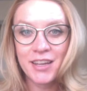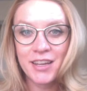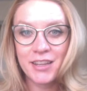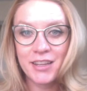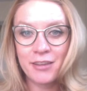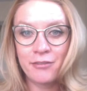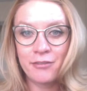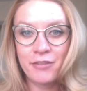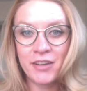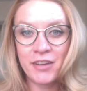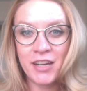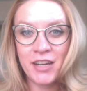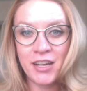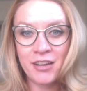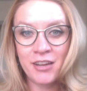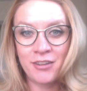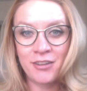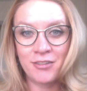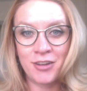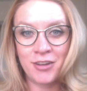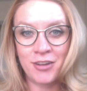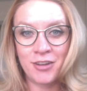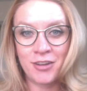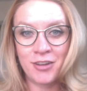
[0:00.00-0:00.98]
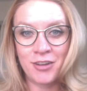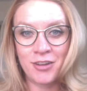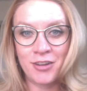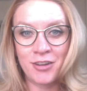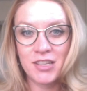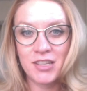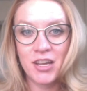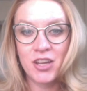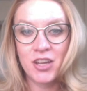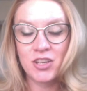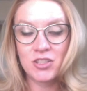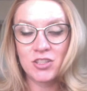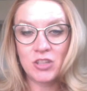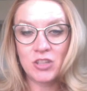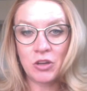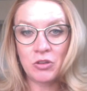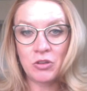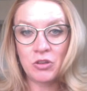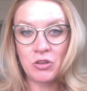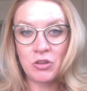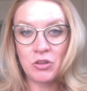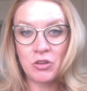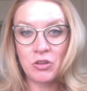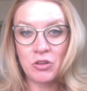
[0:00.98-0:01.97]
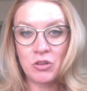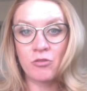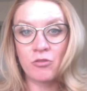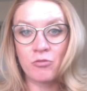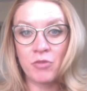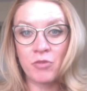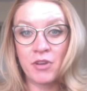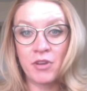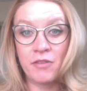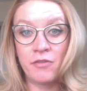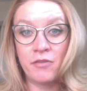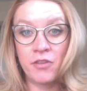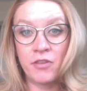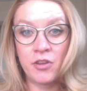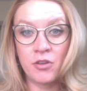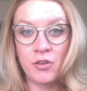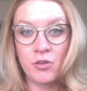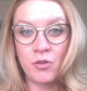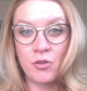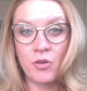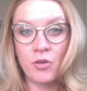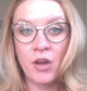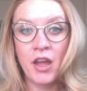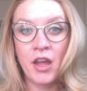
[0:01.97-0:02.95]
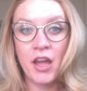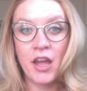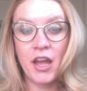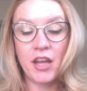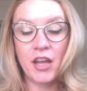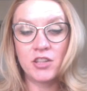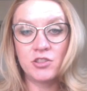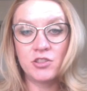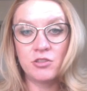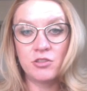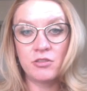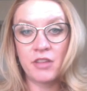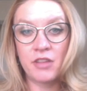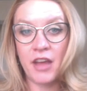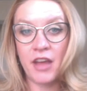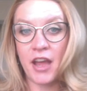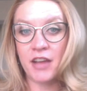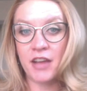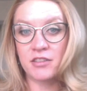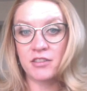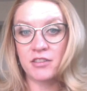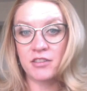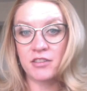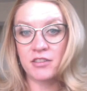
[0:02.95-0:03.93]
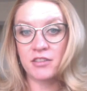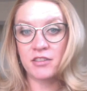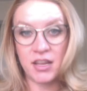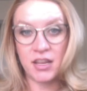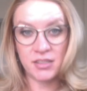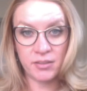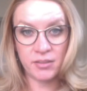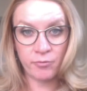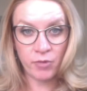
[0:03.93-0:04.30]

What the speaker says: the video notes, so you can review and do the exercise.